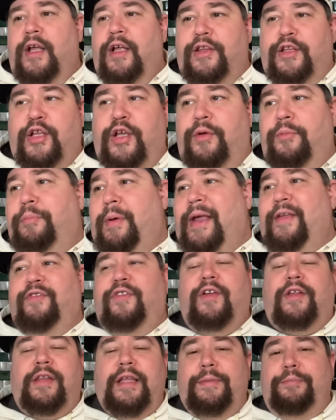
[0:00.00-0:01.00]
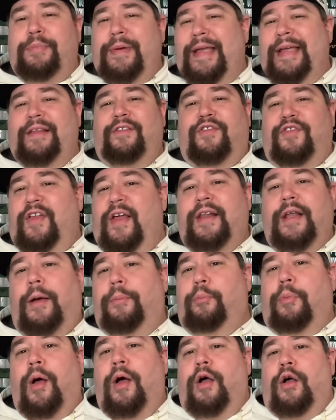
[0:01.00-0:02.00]
to basically being set
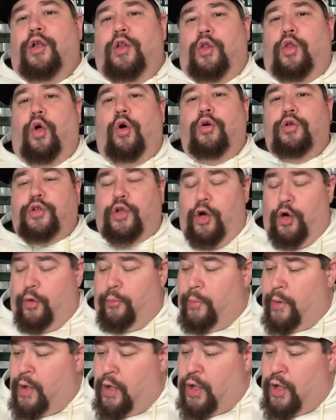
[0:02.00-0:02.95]
up long term.